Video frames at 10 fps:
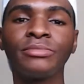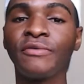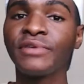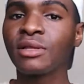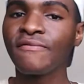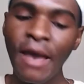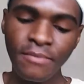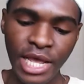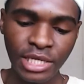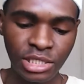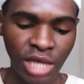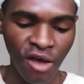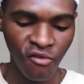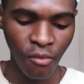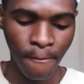to visit family and
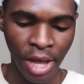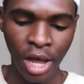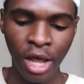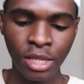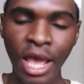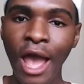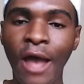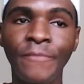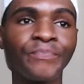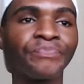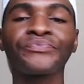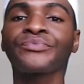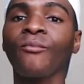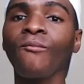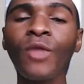stuff, but yeah, I'm
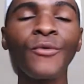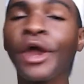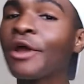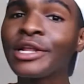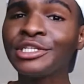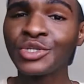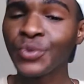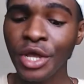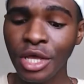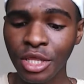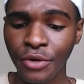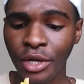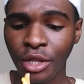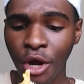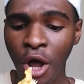currently just working through
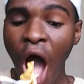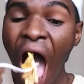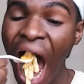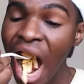it, girl.